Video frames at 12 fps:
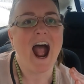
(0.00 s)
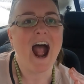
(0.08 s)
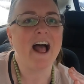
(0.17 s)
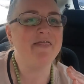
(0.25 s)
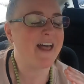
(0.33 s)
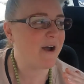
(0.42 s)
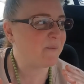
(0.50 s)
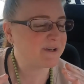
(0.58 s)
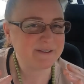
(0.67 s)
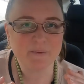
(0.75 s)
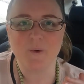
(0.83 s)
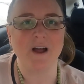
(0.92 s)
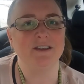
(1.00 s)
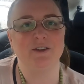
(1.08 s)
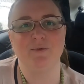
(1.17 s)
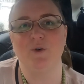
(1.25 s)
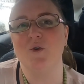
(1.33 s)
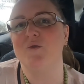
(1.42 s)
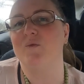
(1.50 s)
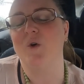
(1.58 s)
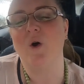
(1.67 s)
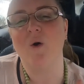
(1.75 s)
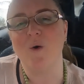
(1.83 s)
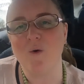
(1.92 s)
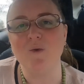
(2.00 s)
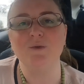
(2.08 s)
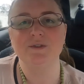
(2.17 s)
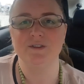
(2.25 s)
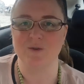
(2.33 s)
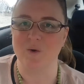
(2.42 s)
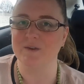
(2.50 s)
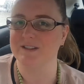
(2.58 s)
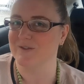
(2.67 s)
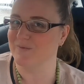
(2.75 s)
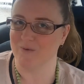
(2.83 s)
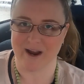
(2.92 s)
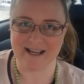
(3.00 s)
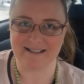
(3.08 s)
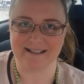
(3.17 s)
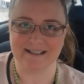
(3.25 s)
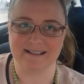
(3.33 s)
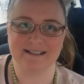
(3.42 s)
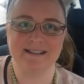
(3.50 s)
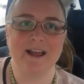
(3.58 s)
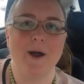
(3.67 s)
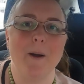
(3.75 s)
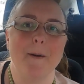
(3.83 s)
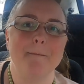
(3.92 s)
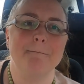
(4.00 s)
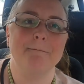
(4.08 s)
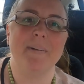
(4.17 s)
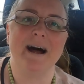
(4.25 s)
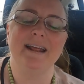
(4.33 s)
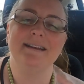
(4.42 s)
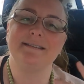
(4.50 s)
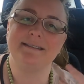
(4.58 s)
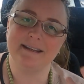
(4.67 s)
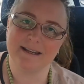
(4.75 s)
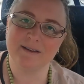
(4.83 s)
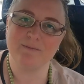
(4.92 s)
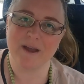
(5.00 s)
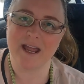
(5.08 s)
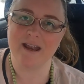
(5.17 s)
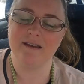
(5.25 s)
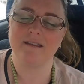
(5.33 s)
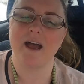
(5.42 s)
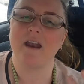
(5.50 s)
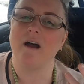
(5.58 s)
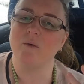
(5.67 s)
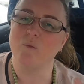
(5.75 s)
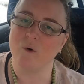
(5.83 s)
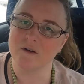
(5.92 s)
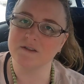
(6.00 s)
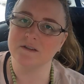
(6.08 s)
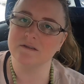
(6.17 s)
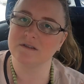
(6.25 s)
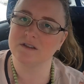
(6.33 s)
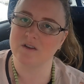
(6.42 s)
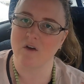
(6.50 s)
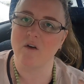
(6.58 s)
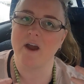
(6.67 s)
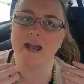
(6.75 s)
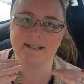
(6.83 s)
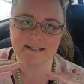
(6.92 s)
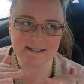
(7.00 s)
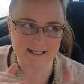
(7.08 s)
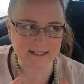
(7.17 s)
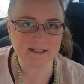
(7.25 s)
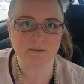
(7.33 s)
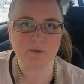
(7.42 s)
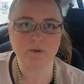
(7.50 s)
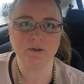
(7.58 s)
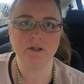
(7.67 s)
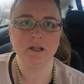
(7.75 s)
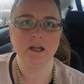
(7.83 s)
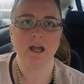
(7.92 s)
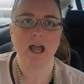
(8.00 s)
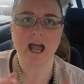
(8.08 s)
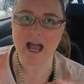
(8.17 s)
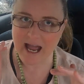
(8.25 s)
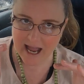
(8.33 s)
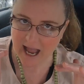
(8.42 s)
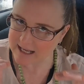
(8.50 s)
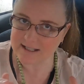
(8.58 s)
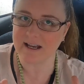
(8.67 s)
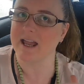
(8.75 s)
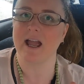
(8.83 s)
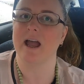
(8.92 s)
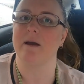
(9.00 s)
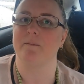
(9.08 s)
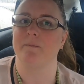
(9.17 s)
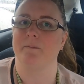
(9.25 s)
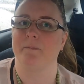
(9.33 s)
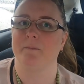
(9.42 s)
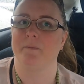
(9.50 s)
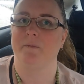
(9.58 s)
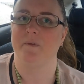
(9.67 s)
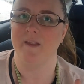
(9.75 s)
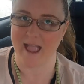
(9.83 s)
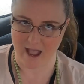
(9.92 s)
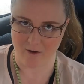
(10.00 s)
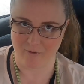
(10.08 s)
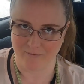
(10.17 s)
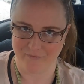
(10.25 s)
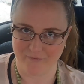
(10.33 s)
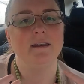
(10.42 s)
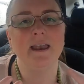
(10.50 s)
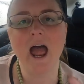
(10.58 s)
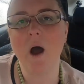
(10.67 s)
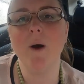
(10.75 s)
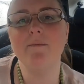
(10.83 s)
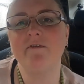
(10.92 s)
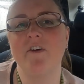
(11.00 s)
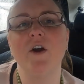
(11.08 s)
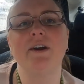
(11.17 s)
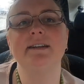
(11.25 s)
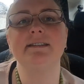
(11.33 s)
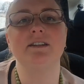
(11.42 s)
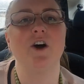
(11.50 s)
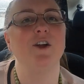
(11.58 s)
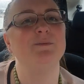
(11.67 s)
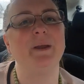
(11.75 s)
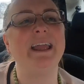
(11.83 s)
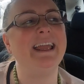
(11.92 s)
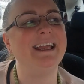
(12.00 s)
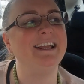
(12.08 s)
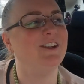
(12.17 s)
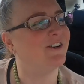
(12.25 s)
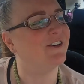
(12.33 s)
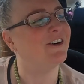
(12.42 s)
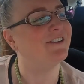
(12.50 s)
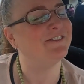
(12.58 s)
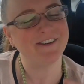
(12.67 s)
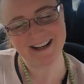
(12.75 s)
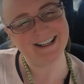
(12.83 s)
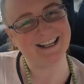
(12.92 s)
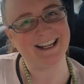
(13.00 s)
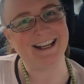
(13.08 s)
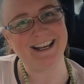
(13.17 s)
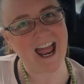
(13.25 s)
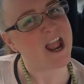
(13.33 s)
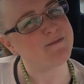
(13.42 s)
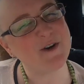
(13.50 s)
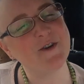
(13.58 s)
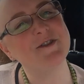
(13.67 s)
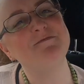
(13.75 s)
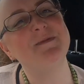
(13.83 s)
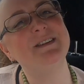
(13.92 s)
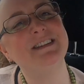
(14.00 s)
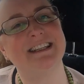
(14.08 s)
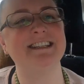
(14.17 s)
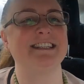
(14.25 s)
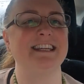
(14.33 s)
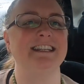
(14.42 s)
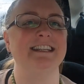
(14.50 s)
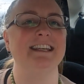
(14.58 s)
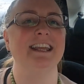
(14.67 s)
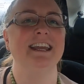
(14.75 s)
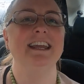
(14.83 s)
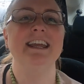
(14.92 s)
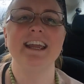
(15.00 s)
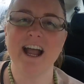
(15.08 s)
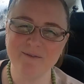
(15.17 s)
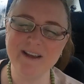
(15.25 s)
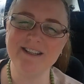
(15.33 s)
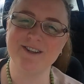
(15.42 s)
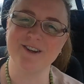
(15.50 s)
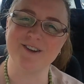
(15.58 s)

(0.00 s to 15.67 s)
And that was wonderful for all sorts of reasons. But it did mean that I wasn't so accessible as I am now. Now I'm focused on being your friendly neighborhood musician, coming to